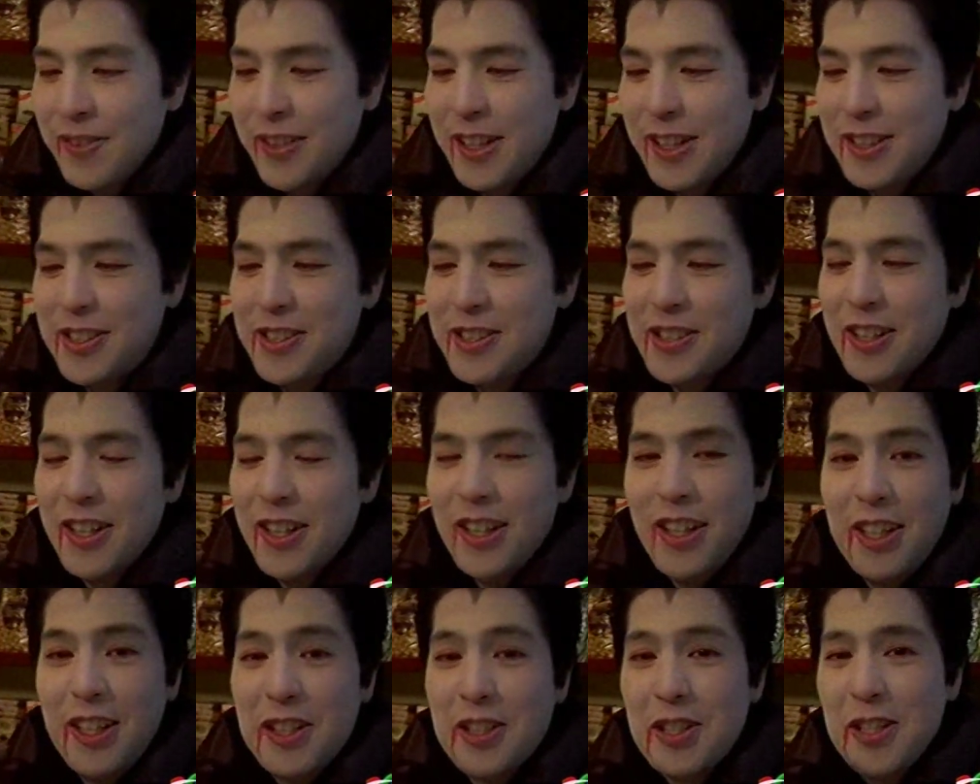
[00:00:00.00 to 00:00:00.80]
It's,
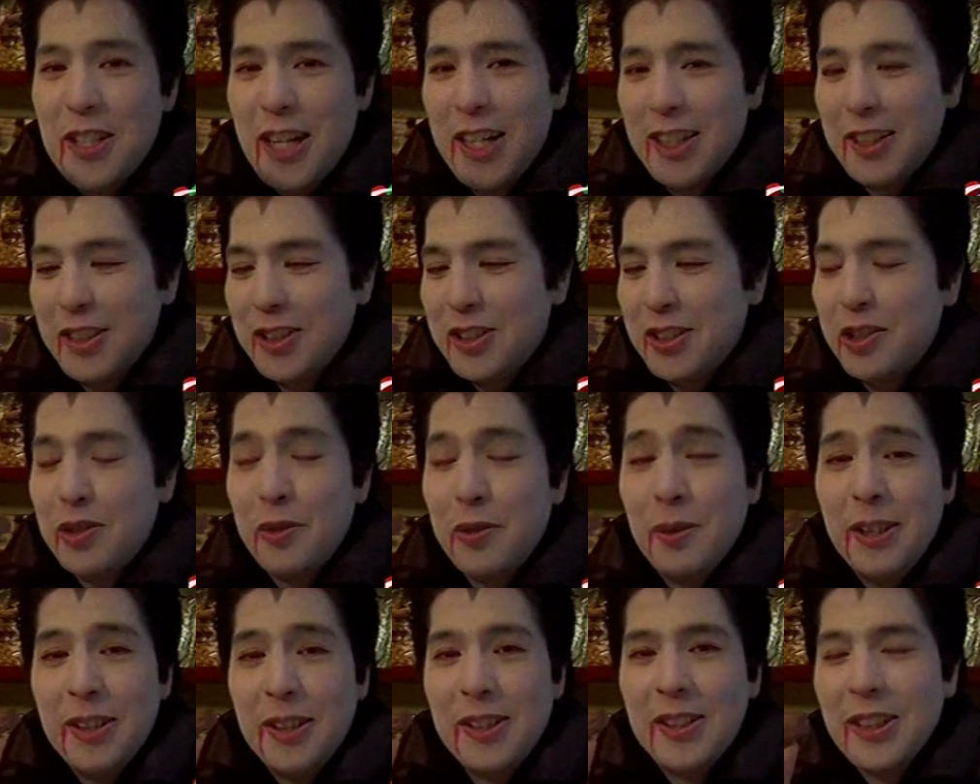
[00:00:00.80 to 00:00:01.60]
it's not a
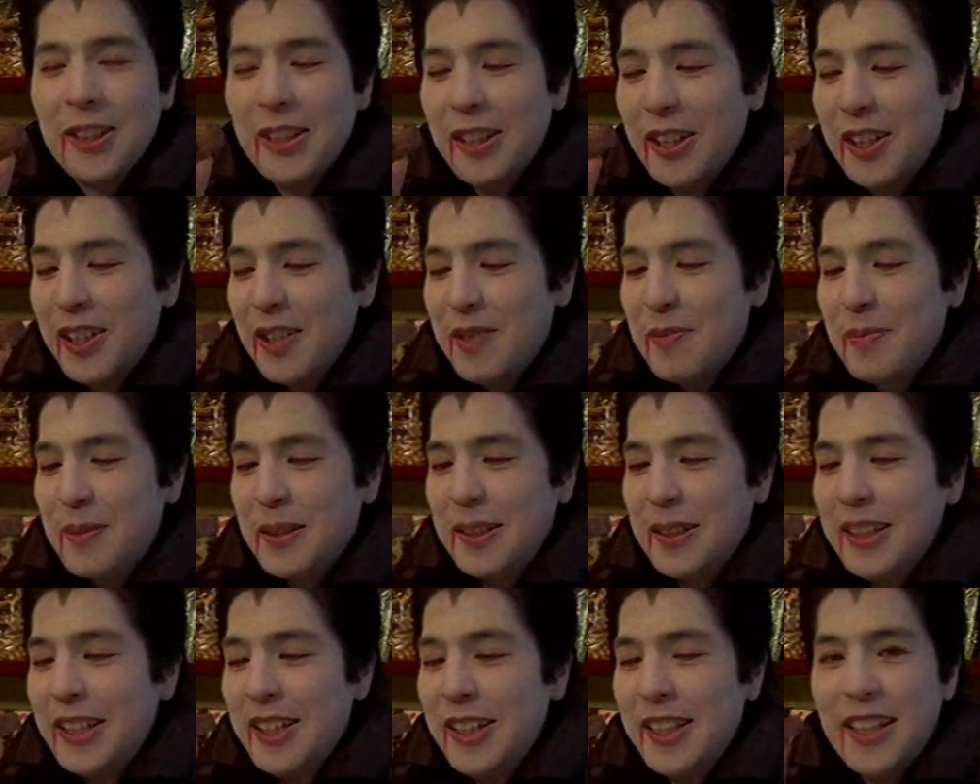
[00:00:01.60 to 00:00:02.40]
sweet,
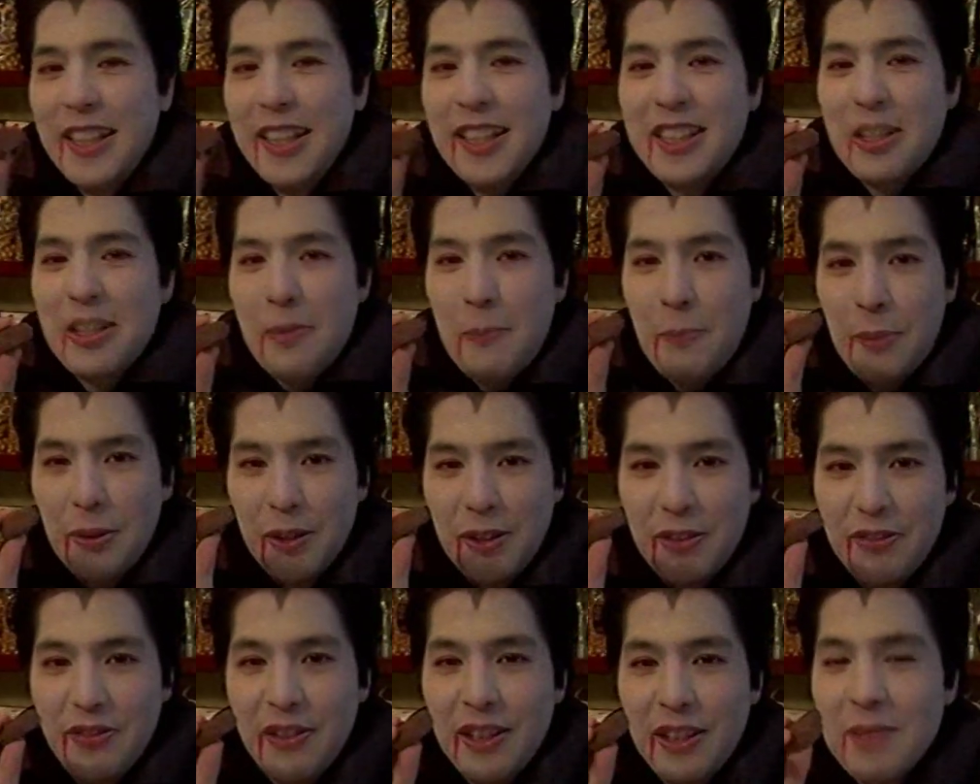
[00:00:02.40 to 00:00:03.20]
but it's a
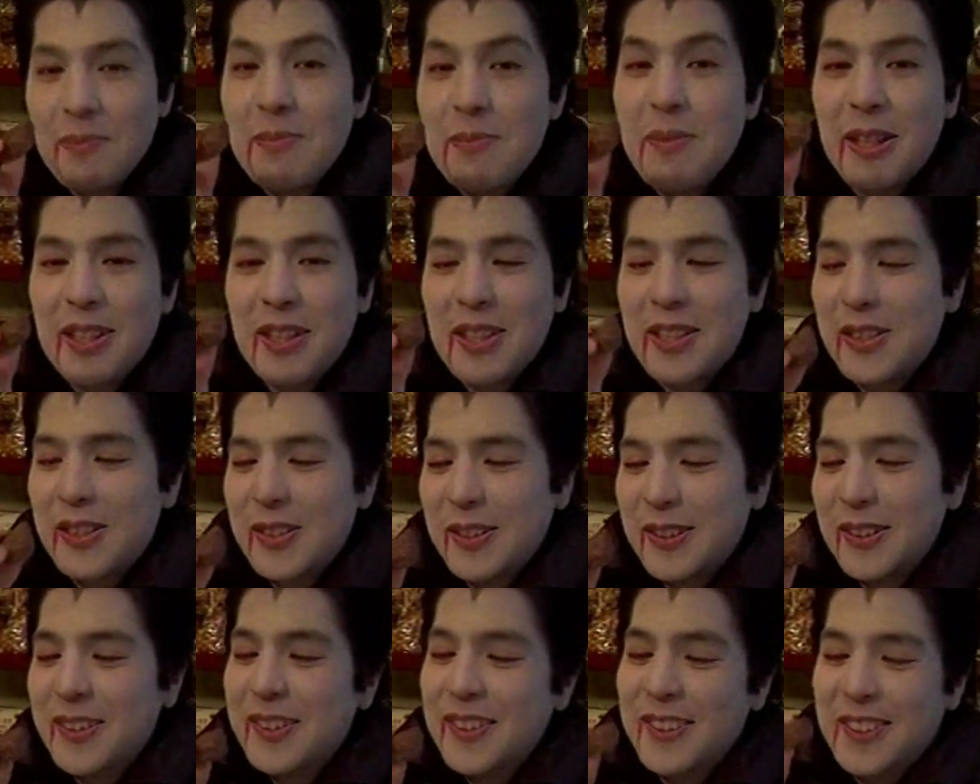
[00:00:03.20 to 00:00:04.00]
perfect
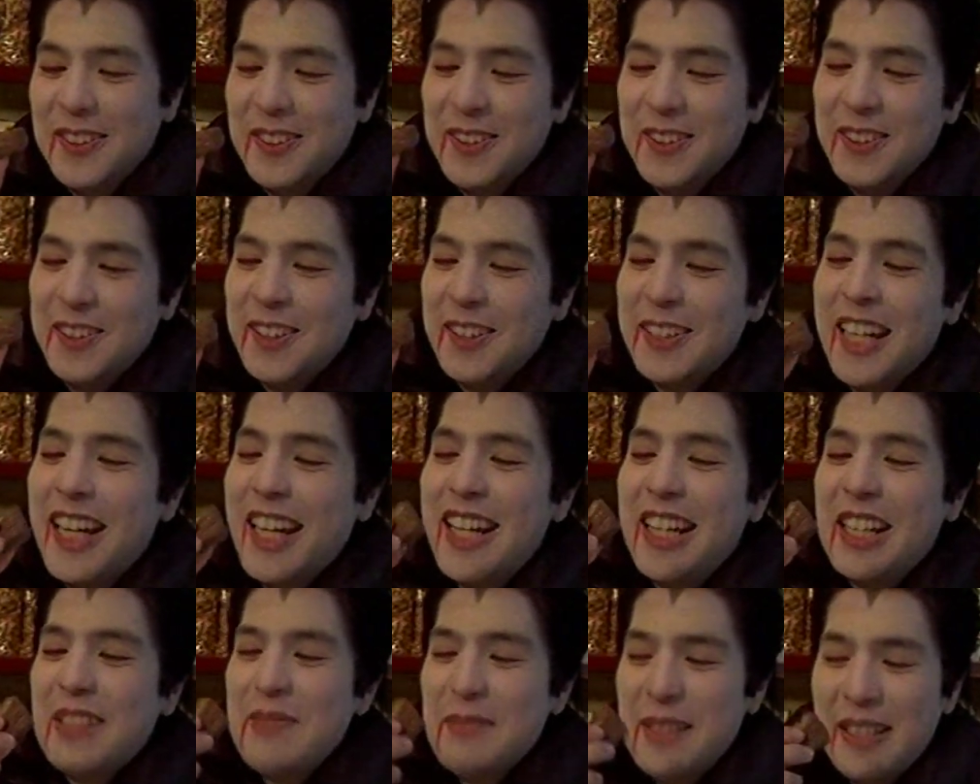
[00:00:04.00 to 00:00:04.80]
mixture. Oh,
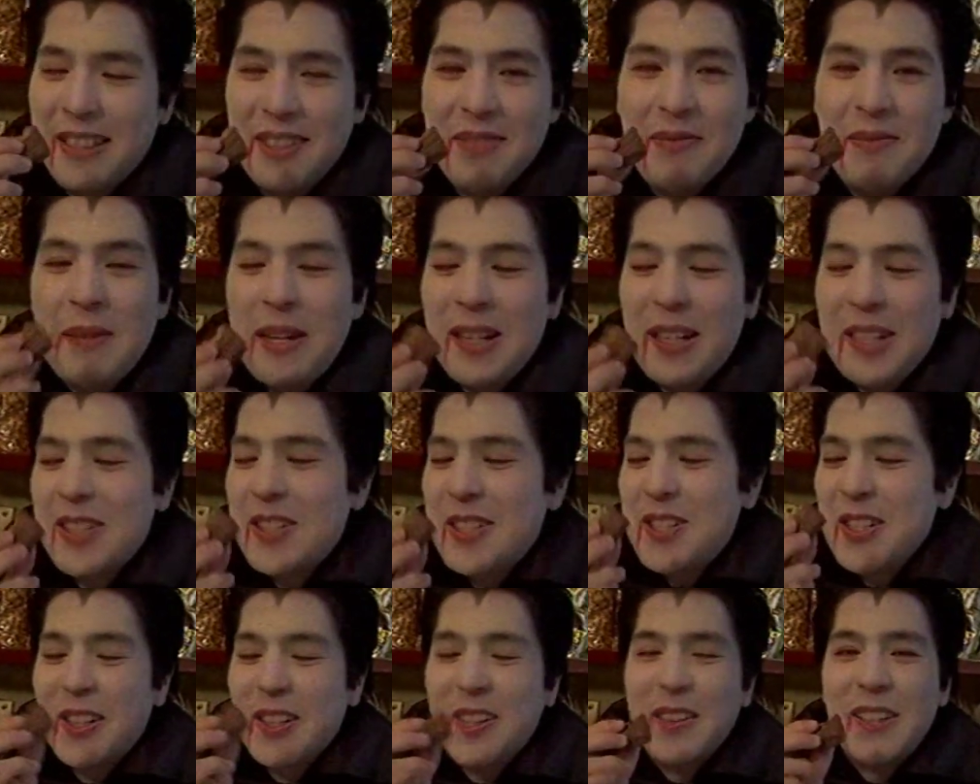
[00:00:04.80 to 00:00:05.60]
caramel, milk
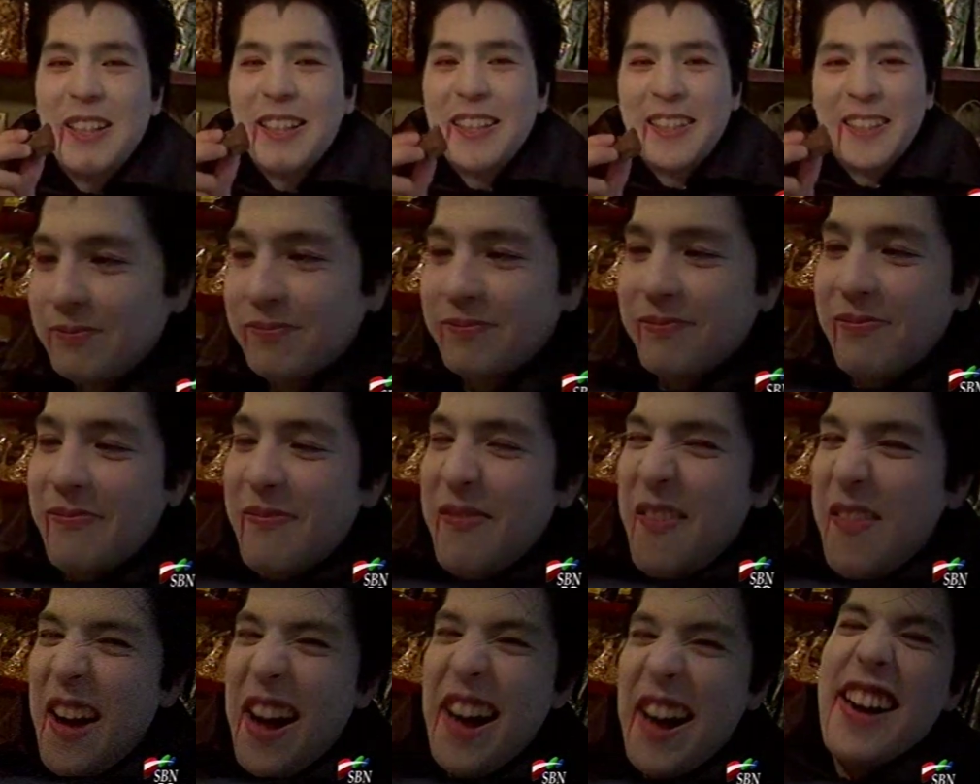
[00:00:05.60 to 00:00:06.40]
chocolate.
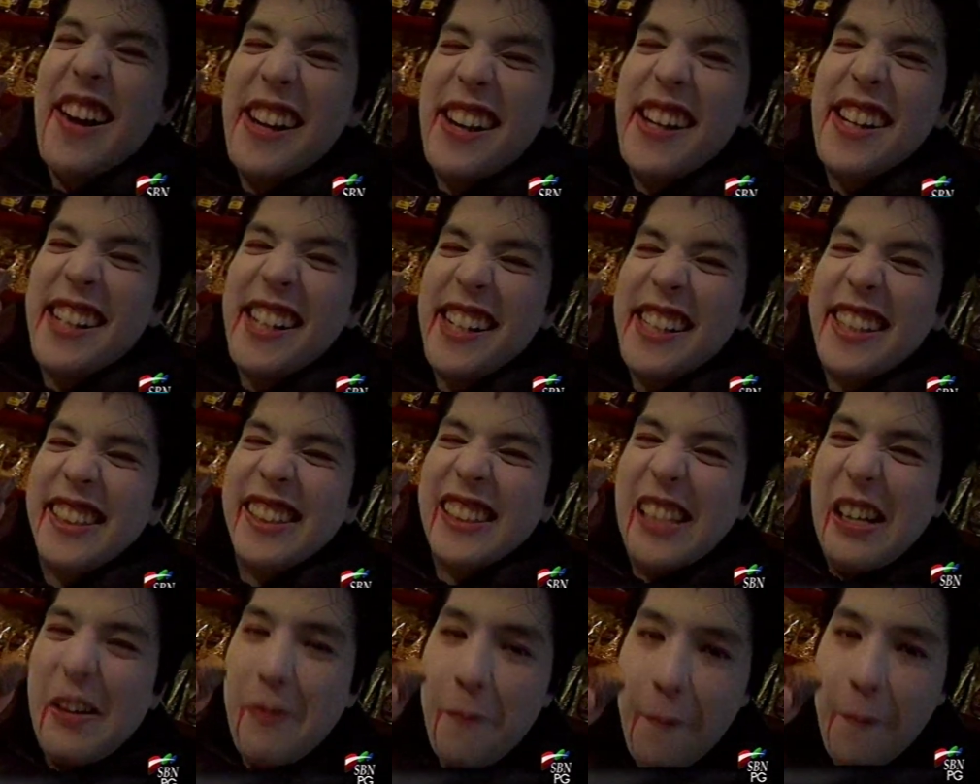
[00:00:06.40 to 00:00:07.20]
Sounds indulging,
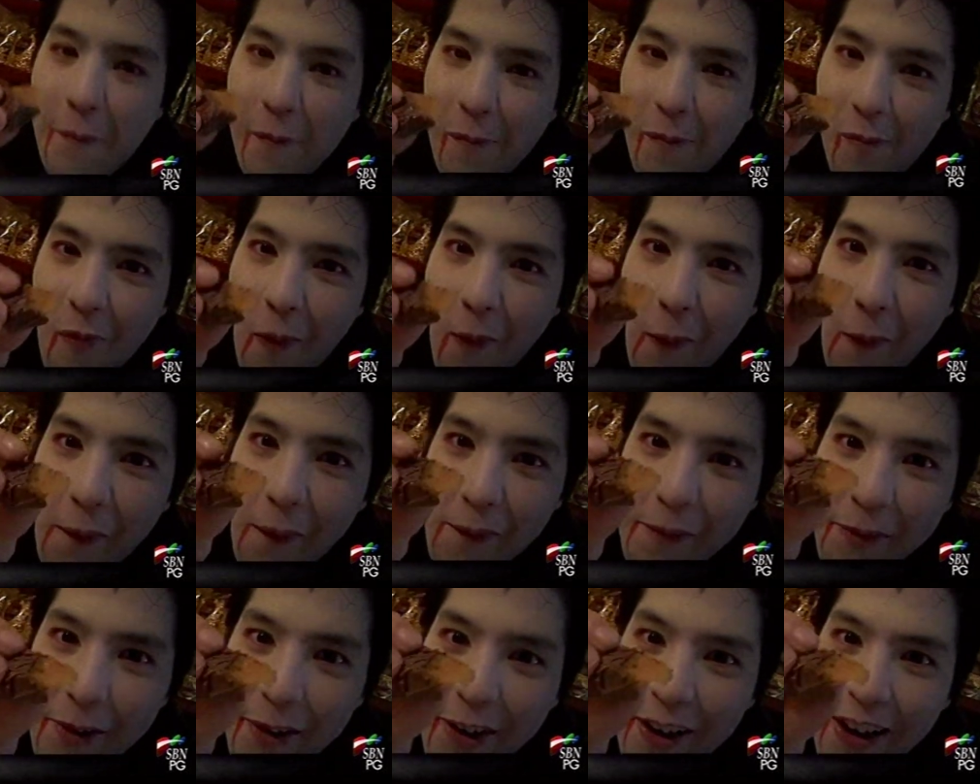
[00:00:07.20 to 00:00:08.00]
but it's
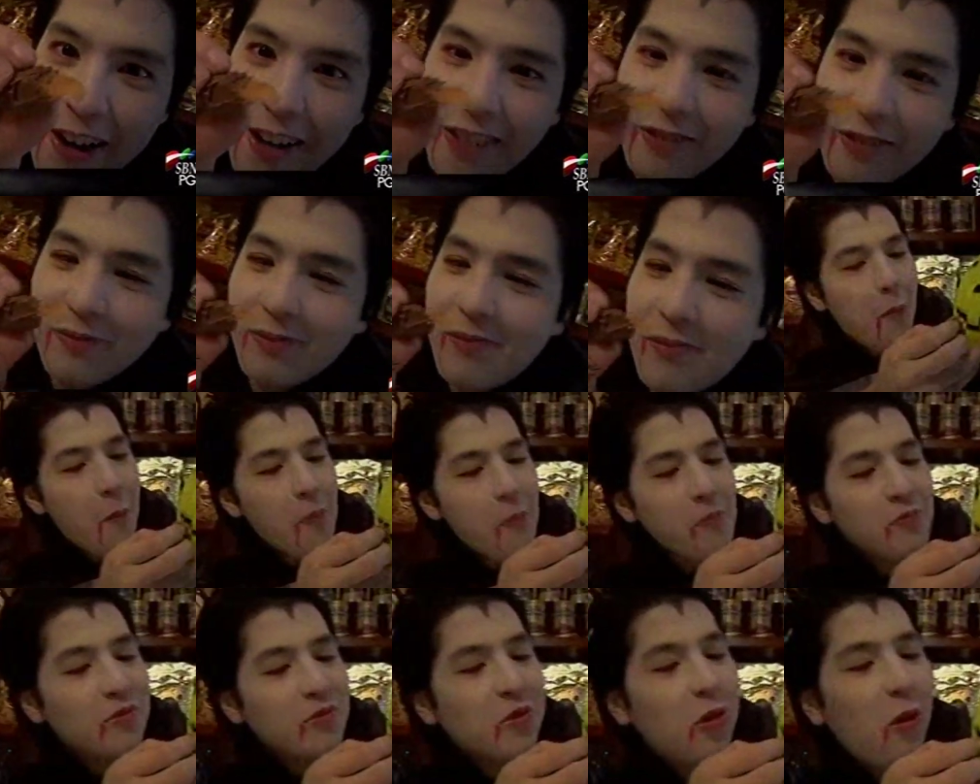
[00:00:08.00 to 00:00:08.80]
sugar-free.
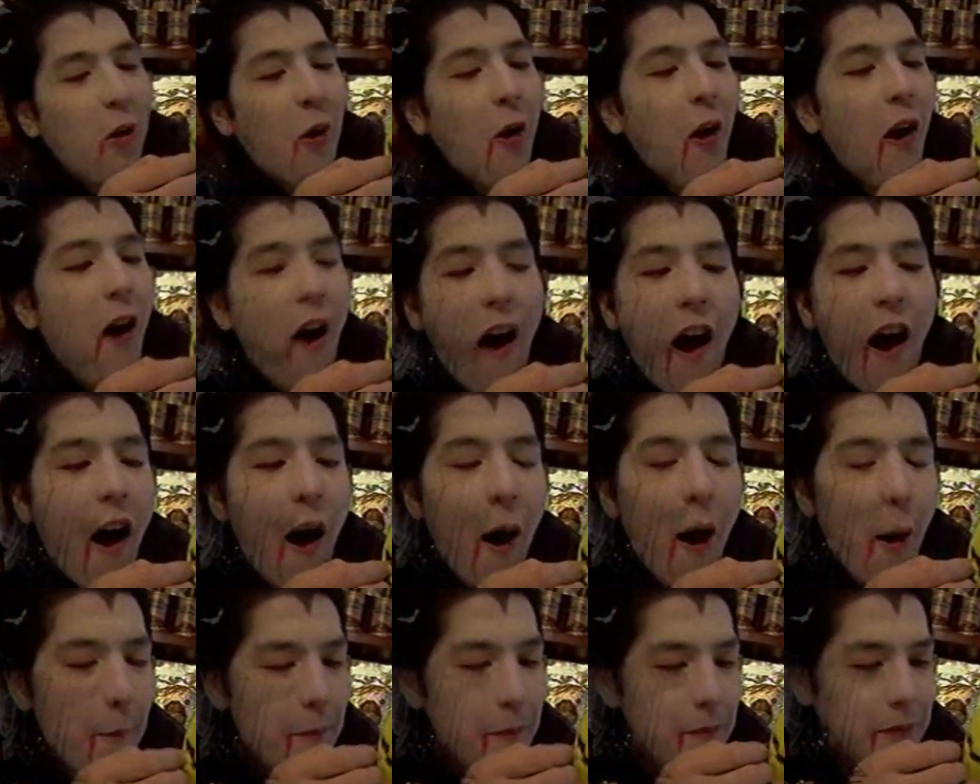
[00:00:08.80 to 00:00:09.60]
No,
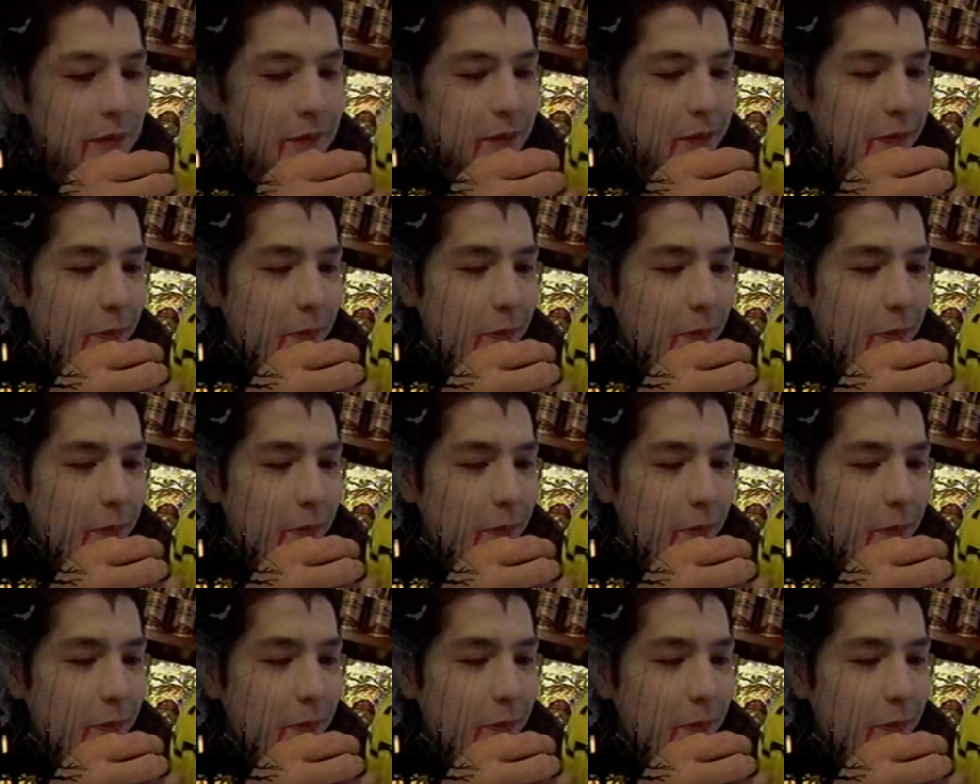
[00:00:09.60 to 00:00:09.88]
really.